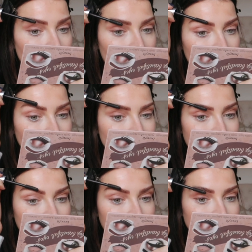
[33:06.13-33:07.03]
And I
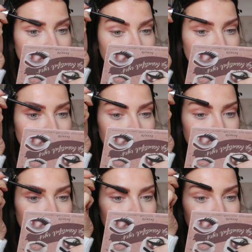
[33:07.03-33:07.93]
just use it just to
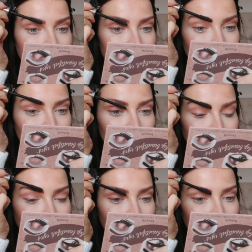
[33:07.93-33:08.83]
slightly go
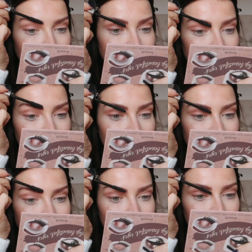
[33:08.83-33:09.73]
over my brows. It has
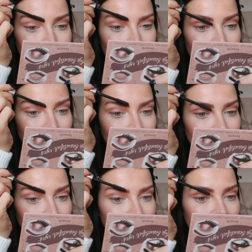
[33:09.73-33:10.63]
to be one
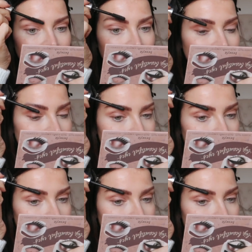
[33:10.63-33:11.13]
that is